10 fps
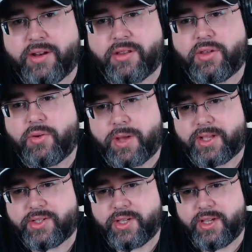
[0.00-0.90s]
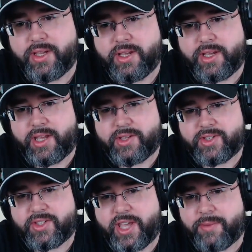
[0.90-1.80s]
to the U.S is the
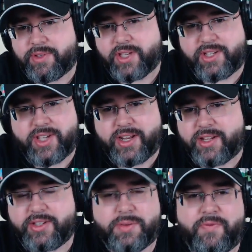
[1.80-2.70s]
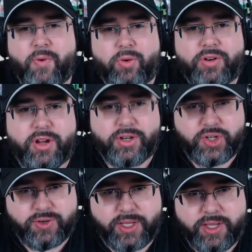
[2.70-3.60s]
same as like sending to some foreign
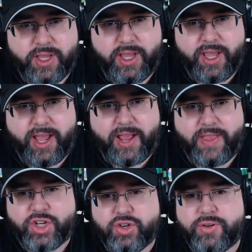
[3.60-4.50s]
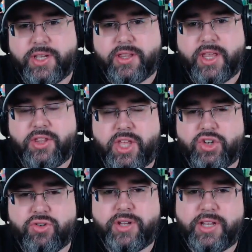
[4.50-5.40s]
country, and they treat they, they
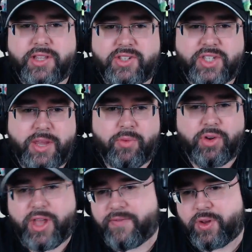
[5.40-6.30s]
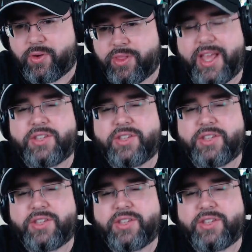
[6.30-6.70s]
treat it the same where you have to go. That's